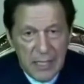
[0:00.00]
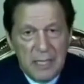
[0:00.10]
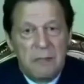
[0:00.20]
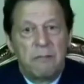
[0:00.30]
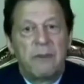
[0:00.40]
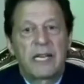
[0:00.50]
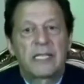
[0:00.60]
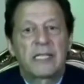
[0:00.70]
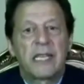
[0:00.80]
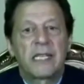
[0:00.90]

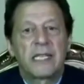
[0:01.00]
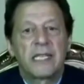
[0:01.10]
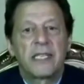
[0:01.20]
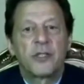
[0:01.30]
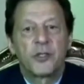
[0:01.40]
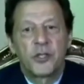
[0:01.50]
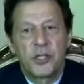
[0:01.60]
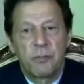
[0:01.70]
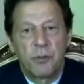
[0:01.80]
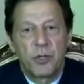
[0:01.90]
Pakistan continues to
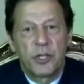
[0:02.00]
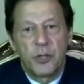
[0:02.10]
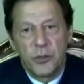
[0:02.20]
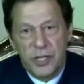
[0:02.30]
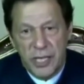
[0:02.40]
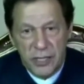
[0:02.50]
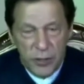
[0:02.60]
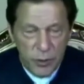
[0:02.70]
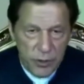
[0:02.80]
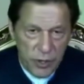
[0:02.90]
support a 2-state
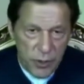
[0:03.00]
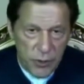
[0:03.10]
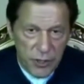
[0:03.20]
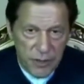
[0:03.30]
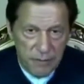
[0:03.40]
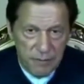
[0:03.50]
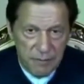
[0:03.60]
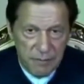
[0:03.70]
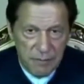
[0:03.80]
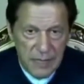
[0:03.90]
solution
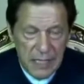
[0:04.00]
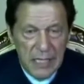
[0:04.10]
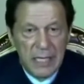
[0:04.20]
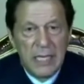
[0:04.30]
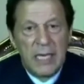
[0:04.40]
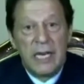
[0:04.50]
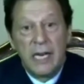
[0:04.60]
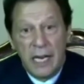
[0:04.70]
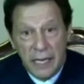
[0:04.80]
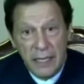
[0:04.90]
in
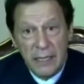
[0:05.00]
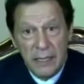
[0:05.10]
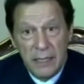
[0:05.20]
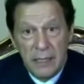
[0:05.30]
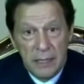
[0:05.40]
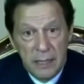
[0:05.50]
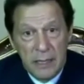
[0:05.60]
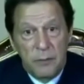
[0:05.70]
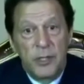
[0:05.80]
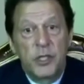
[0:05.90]
line
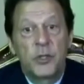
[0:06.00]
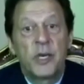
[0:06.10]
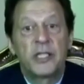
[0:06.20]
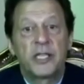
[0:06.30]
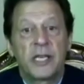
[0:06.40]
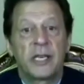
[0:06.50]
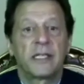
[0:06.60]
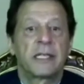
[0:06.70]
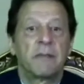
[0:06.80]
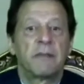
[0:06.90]
with the UN General
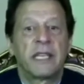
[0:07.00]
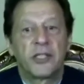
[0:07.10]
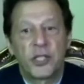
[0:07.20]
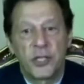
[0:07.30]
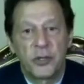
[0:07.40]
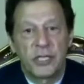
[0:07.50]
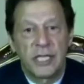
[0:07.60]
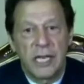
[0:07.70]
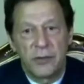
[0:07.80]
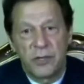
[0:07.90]
Assembly and Security
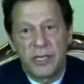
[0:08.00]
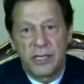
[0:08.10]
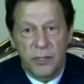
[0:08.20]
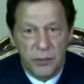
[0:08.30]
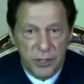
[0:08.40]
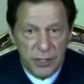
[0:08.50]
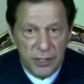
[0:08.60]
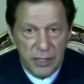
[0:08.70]
Council resolutions